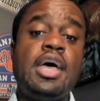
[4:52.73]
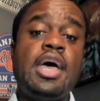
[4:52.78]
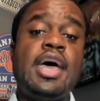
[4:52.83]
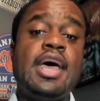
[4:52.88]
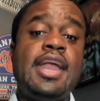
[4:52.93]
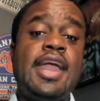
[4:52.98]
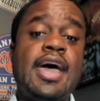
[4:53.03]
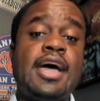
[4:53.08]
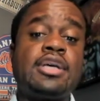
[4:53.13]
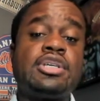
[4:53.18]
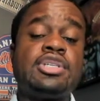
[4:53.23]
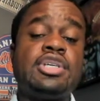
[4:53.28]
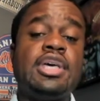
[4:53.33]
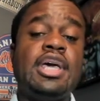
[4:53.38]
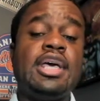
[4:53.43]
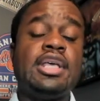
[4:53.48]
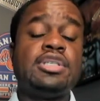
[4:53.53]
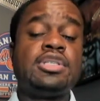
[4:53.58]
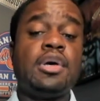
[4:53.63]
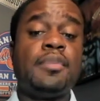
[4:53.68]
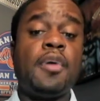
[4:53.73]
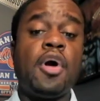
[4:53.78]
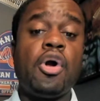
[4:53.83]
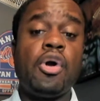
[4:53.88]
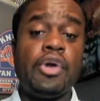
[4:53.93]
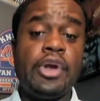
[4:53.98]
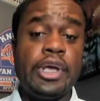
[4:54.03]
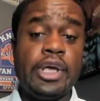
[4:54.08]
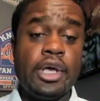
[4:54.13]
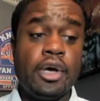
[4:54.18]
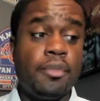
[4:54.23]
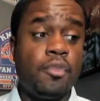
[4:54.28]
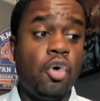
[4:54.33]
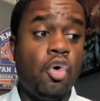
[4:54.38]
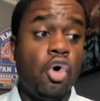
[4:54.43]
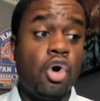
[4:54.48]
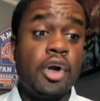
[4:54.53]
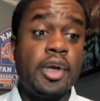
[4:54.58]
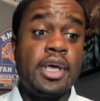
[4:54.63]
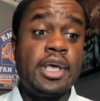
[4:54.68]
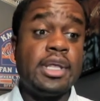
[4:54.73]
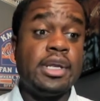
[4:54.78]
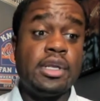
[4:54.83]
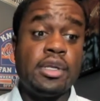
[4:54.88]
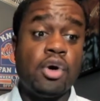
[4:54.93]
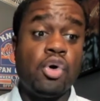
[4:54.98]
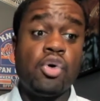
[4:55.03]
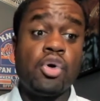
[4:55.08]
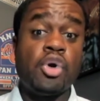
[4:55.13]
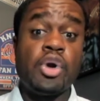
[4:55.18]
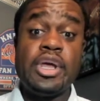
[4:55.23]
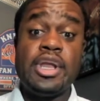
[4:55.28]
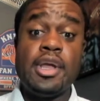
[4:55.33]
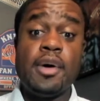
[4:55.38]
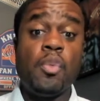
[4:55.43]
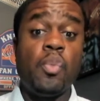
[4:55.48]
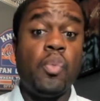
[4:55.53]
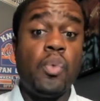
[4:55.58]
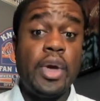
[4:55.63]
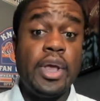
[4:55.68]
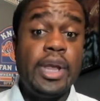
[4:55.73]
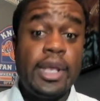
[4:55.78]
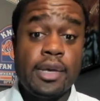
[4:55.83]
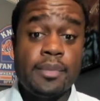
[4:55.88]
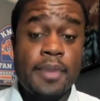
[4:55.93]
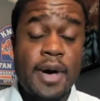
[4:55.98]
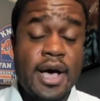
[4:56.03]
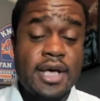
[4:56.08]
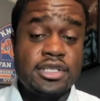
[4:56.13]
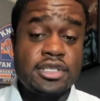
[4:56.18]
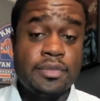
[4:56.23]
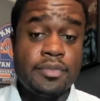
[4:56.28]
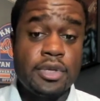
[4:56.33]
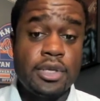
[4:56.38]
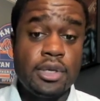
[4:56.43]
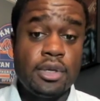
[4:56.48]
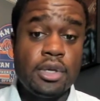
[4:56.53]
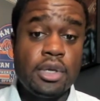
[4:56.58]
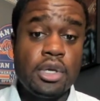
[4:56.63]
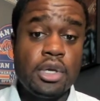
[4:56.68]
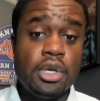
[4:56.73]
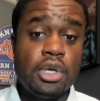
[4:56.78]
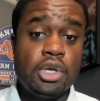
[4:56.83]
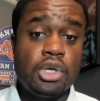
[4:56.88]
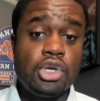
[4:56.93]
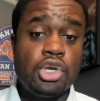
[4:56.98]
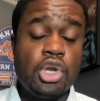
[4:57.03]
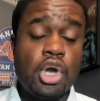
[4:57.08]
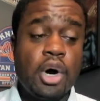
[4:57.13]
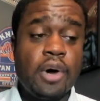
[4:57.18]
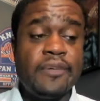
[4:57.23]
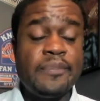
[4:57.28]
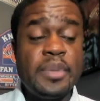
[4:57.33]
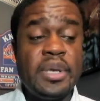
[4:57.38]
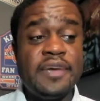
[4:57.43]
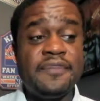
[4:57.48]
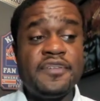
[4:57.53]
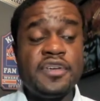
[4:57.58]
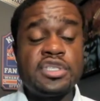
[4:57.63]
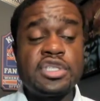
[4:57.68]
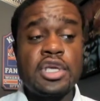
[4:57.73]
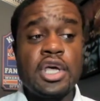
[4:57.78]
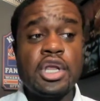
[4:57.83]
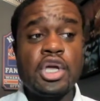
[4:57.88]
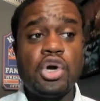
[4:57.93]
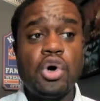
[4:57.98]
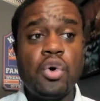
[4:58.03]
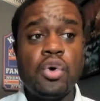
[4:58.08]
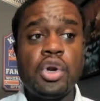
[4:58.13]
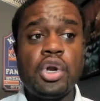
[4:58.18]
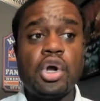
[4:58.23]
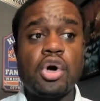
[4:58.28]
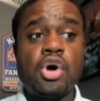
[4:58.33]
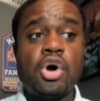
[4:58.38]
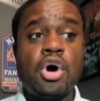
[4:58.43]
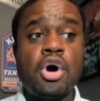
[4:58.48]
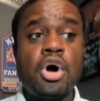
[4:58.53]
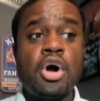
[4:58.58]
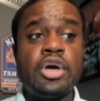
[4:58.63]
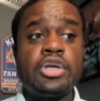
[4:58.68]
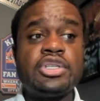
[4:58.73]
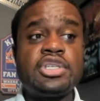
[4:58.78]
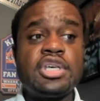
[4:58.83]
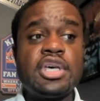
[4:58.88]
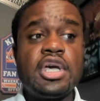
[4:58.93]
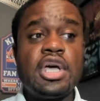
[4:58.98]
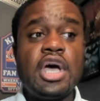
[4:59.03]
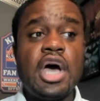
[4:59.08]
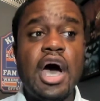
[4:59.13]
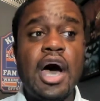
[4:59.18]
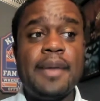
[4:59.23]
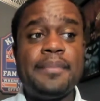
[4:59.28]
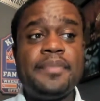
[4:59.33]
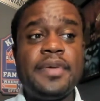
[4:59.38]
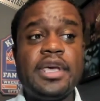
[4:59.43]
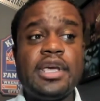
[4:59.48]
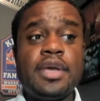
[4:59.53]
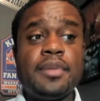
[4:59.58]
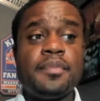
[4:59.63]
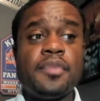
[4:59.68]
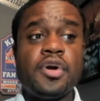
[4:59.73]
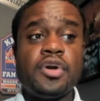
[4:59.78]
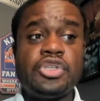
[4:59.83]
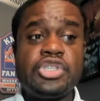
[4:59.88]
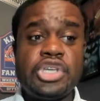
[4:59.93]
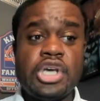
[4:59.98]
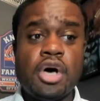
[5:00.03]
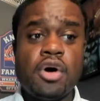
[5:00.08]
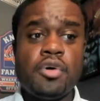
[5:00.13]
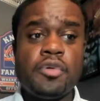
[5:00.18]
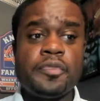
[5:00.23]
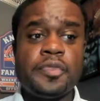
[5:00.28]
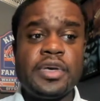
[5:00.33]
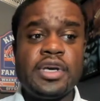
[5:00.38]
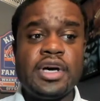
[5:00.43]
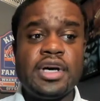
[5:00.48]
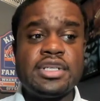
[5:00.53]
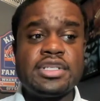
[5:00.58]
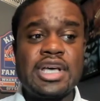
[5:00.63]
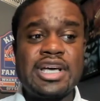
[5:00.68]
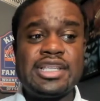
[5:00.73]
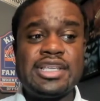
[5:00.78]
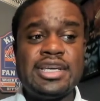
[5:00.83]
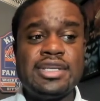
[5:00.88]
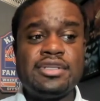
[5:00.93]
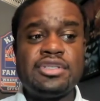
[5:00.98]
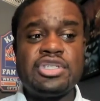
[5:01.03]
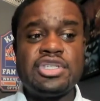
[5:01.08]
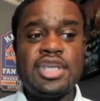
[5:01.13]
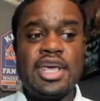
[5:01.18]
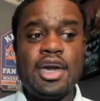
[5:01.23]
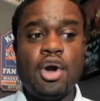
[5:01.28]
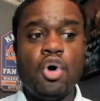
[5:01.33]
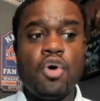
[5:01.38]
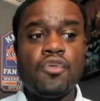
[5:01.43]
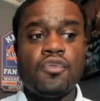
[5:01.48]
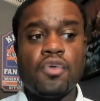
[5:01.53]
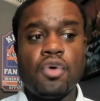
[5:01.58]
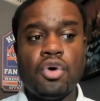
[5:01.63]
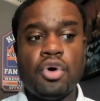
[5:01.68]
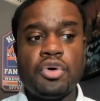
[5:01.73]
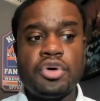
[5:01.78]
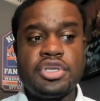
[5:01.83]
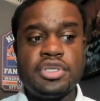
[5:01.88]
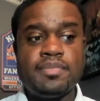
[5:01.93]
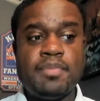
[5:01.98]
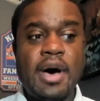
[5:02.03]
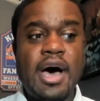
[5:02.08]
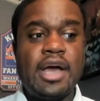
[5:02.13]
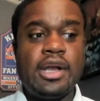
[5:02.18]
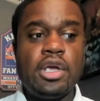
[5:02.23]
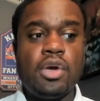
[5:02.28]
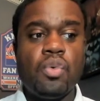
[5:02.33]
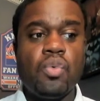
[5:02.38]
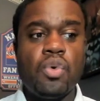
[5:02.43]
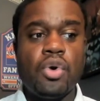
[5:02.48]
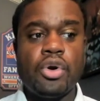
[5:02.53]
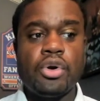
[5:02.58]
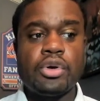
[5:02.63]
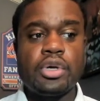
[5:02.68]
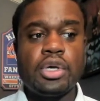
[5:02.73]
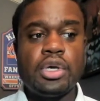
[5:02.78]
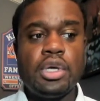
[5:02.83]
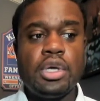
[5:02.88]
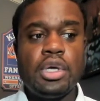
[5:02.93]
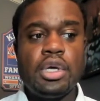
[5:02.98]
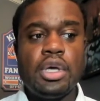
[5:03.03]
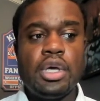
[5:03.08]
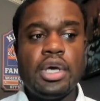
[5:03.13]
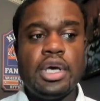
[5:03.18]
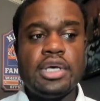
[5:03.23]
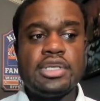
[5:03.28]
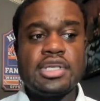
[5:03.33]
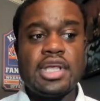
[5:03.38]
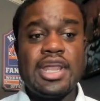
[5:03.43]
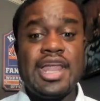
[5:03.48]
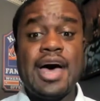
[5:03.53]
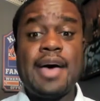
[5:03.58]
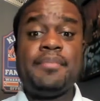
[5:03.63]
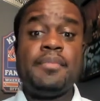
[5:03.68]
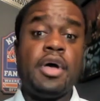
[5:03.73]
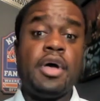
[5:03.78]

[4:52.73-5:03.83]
and actually ends up hurting him or in or end up winning possibly. You know, I mean, if it's gonna go to the cards, I'm picking Berchelt because I just think overall his body of work is a lot